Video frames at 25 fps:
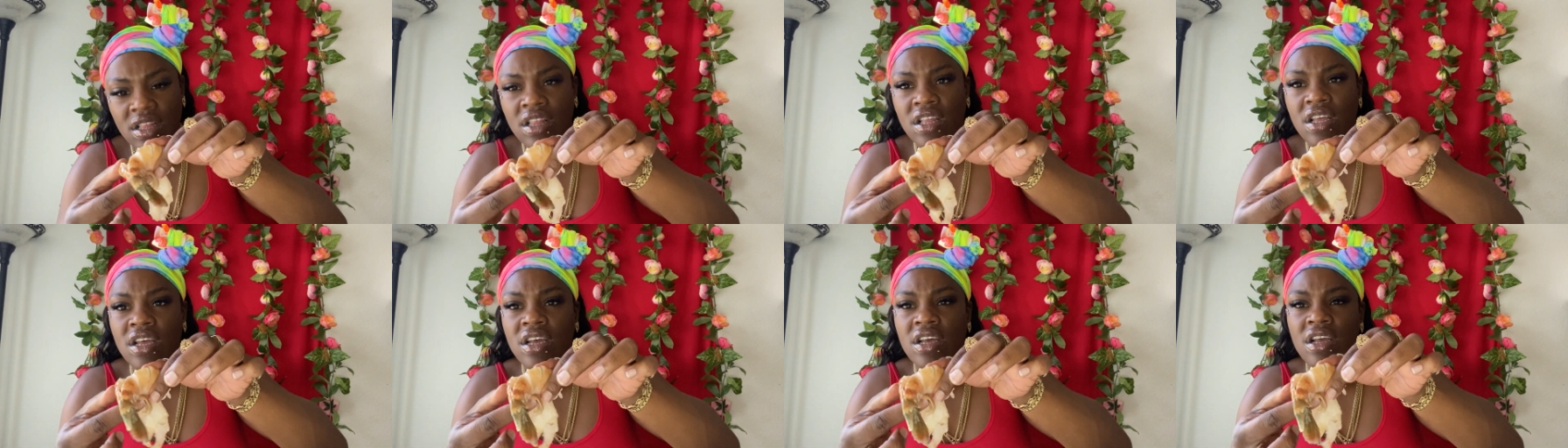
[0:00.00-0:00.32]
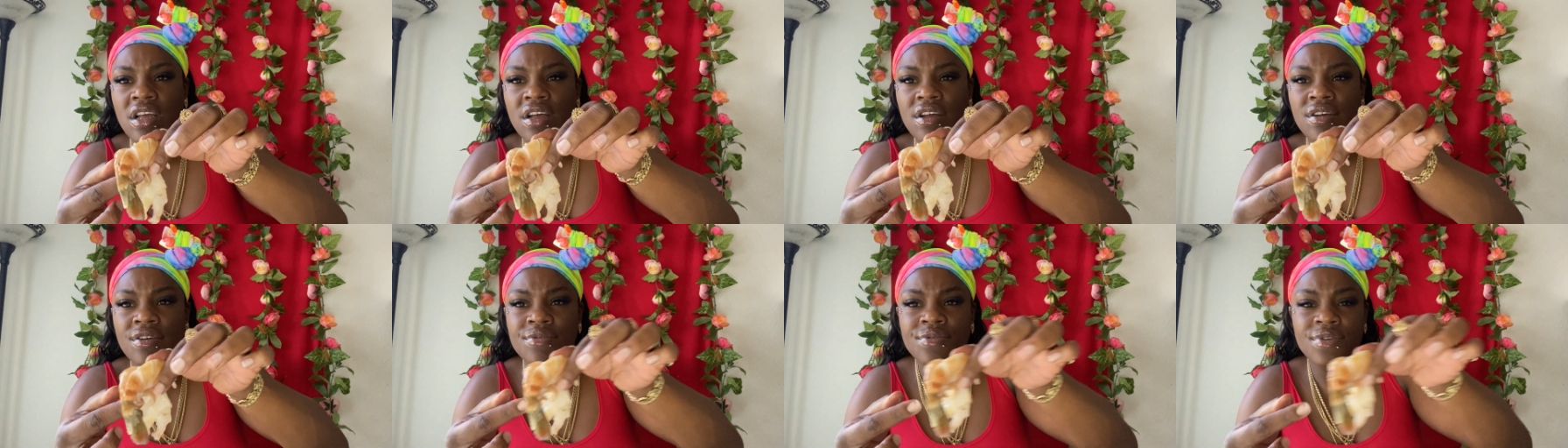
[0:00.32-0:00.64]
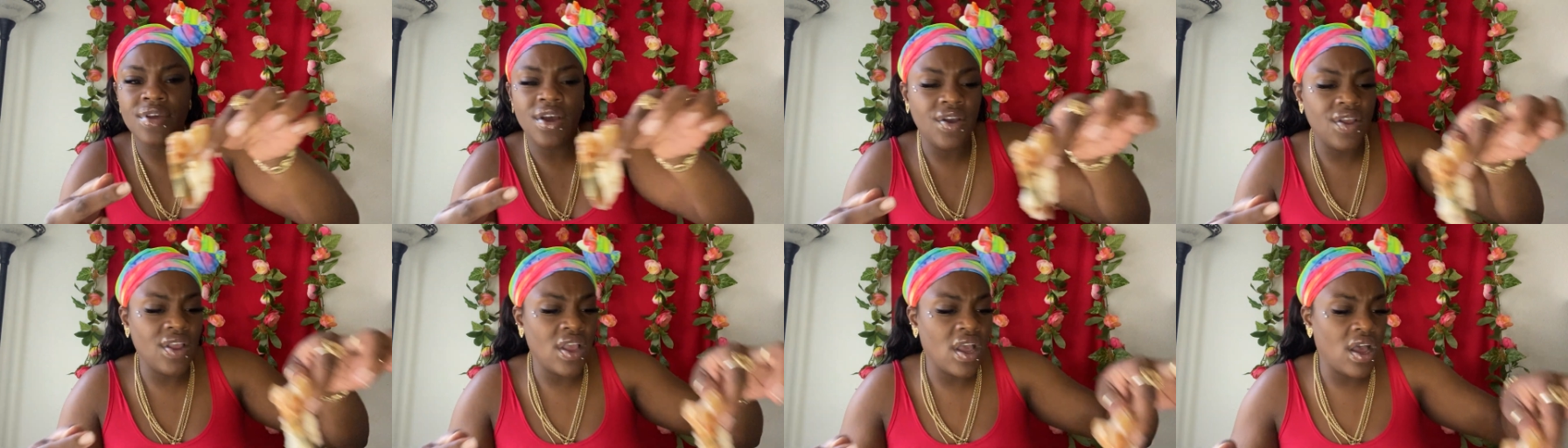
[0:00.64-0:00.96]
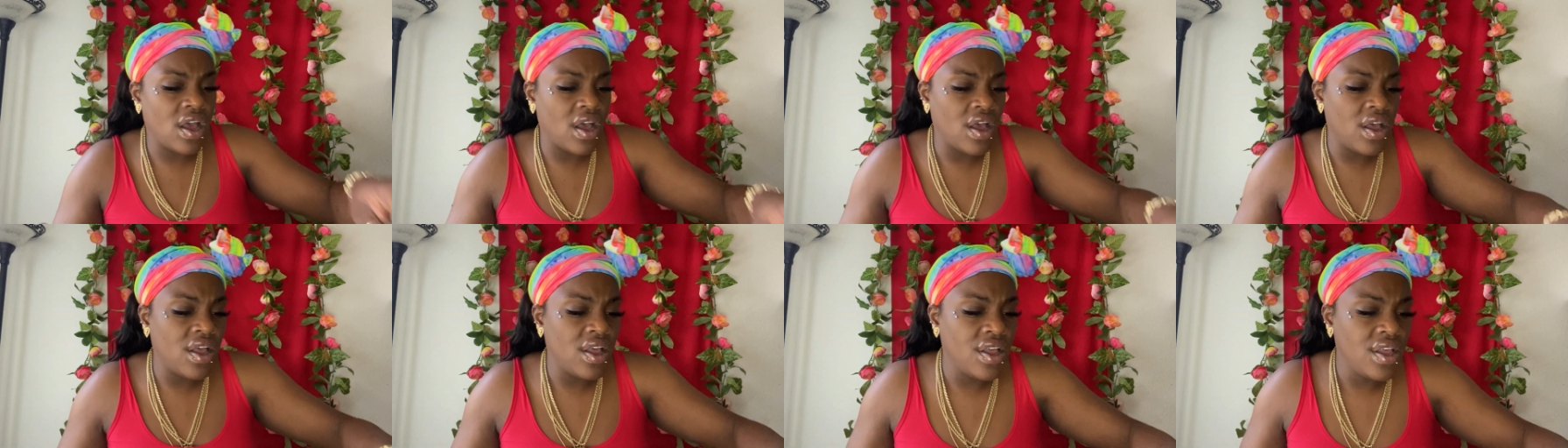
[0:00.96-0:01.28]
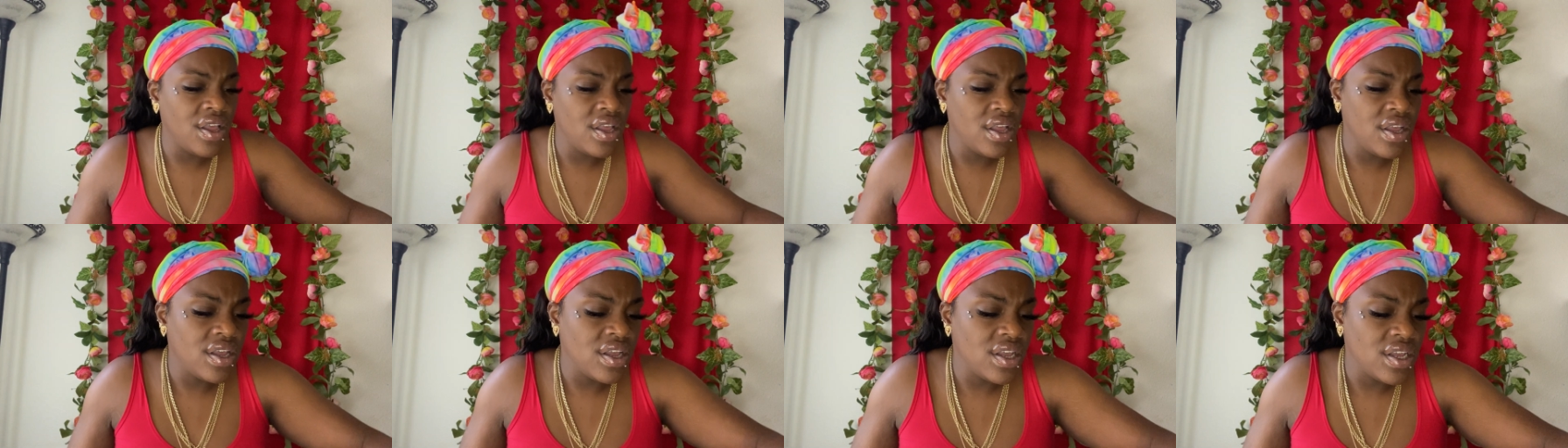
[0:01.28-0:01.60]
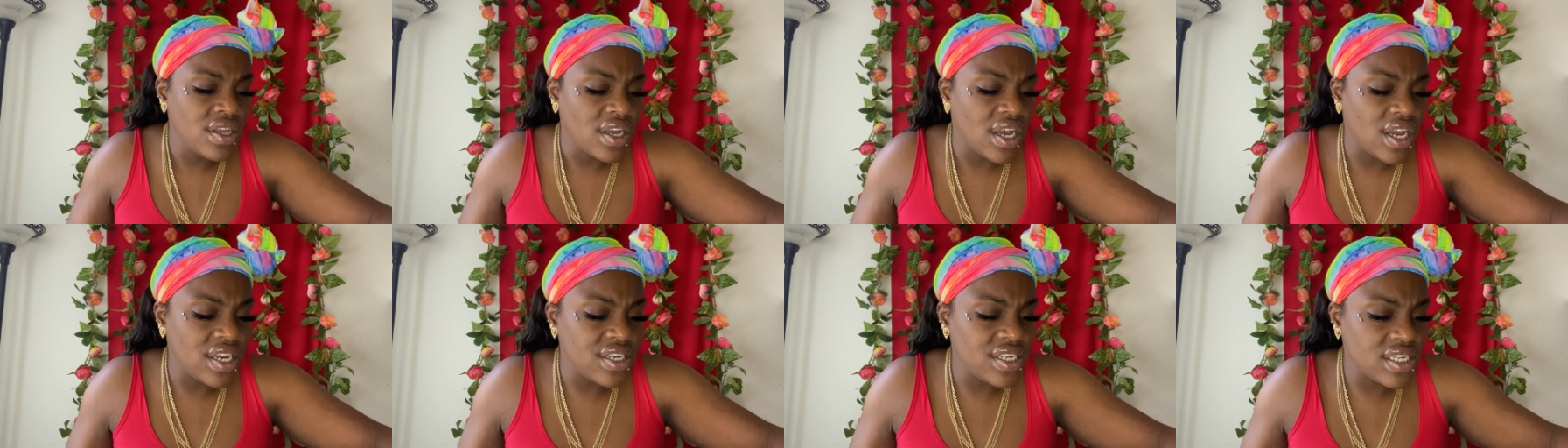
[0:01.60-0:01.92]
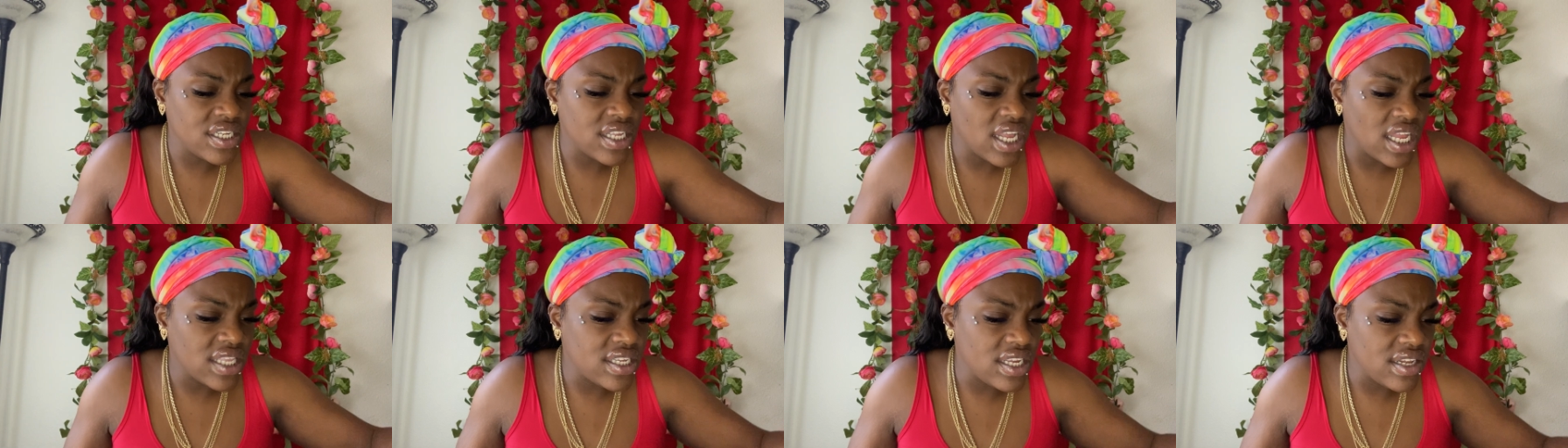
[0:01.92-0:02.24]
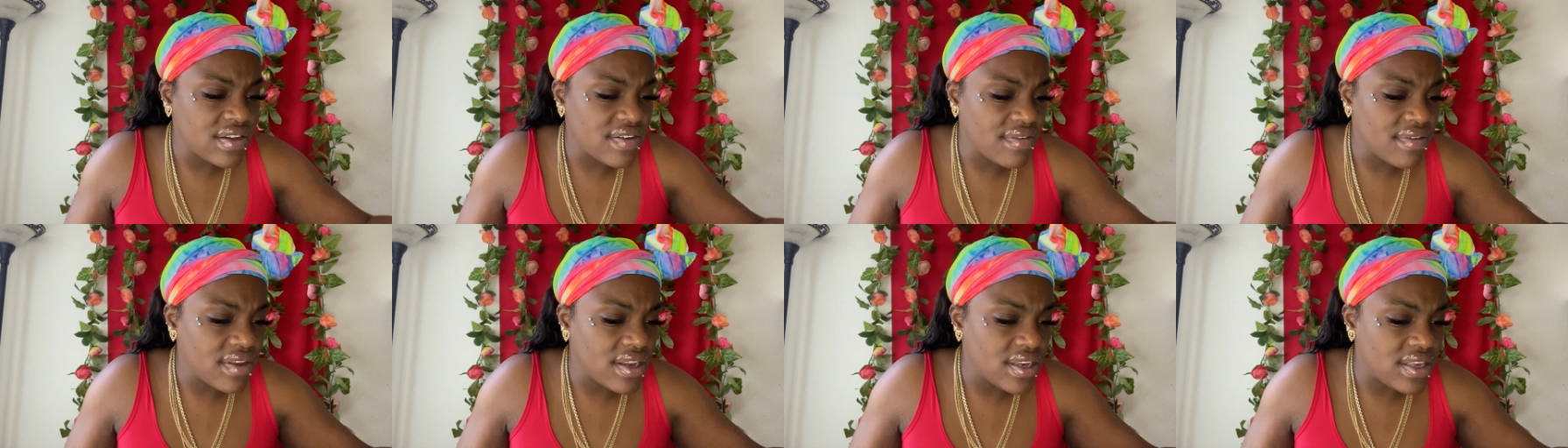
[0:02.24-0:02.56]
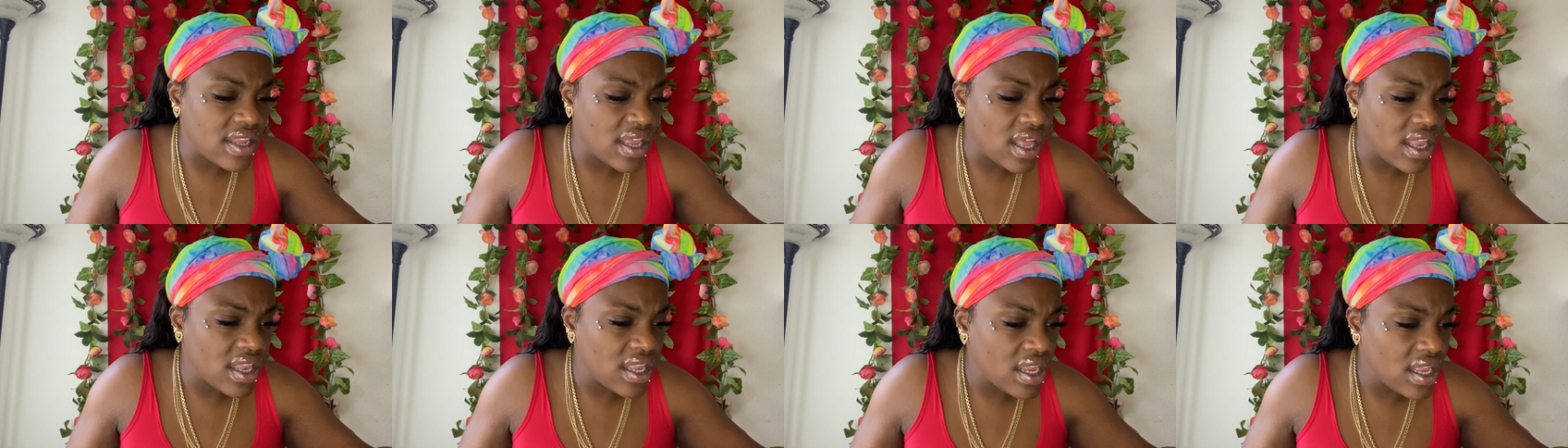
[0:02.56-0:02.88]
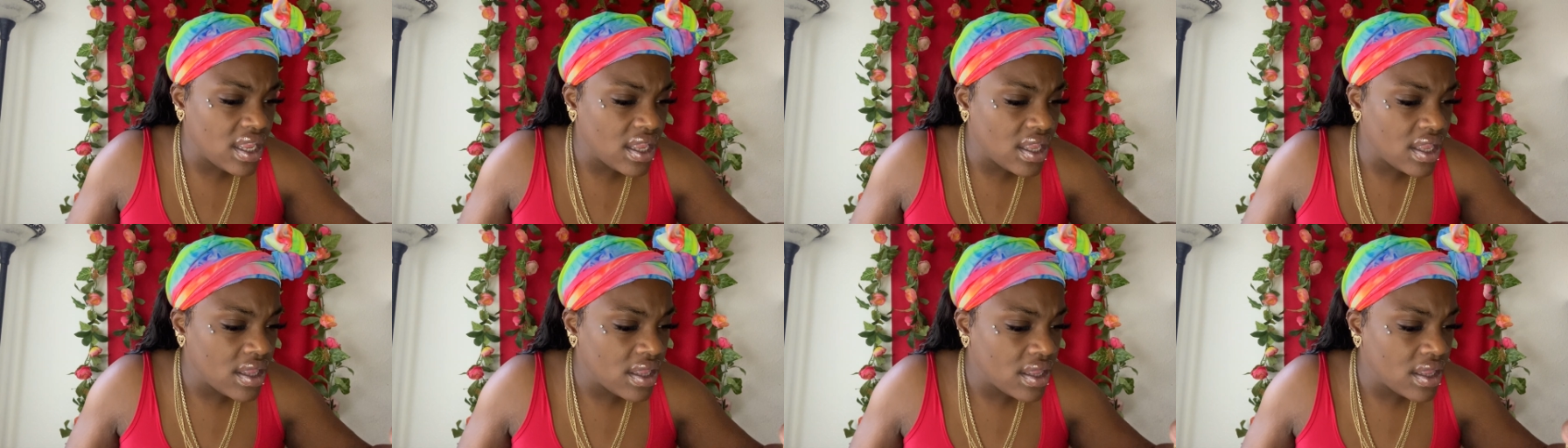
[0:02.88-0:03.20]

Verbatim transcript: Look, I don't know, y'all. I just got these from the deli.